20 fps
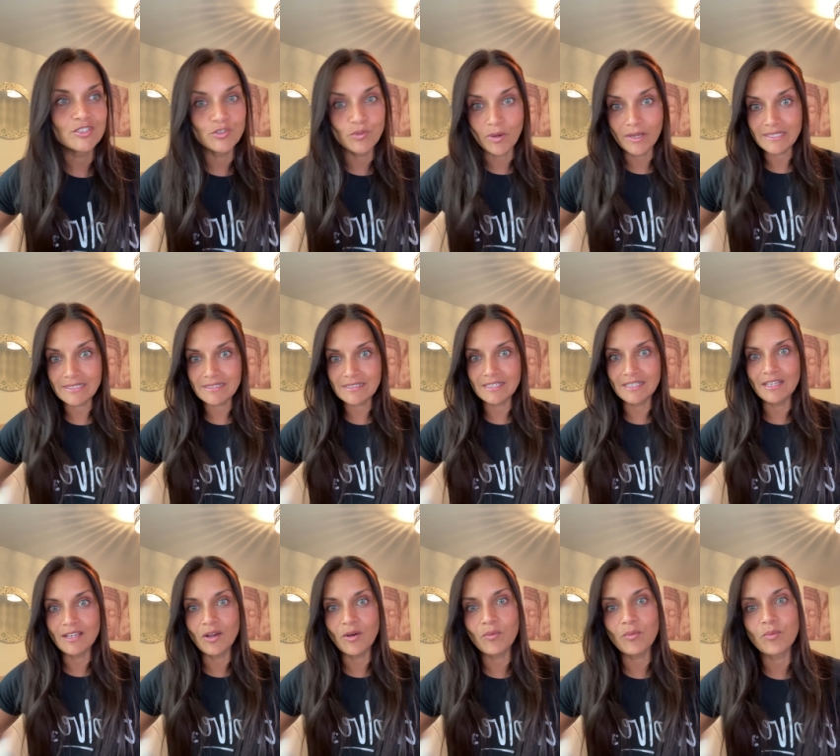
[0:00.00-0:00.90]
Do I
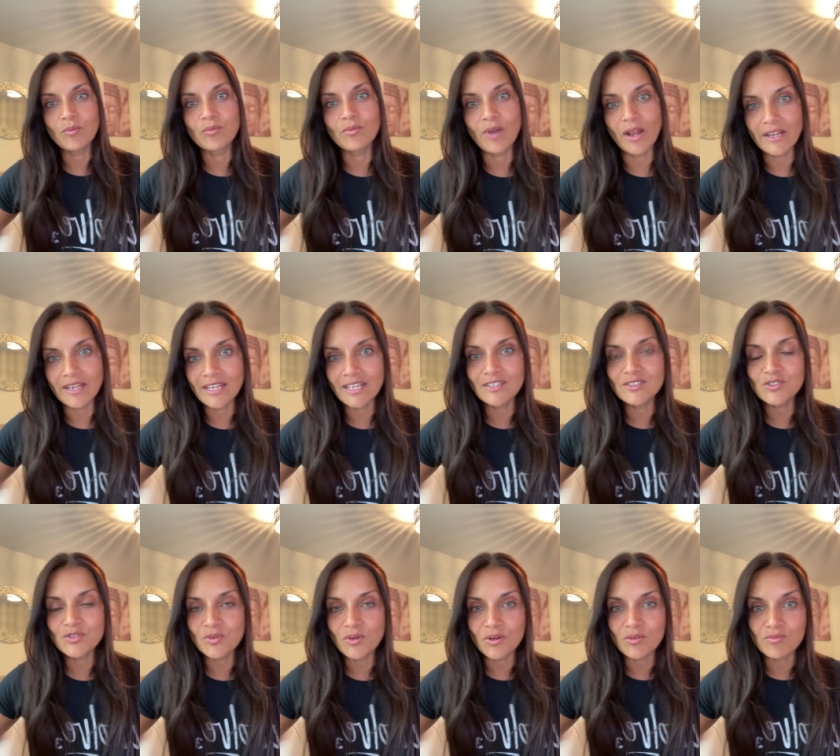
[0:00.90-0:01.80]
see her running
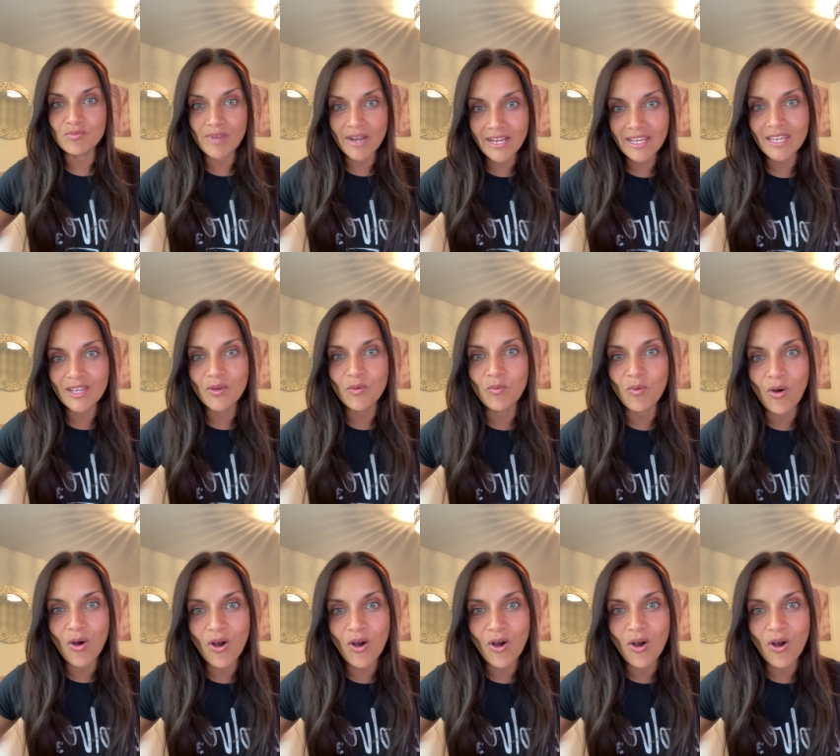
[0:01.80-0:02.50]
into a wrecking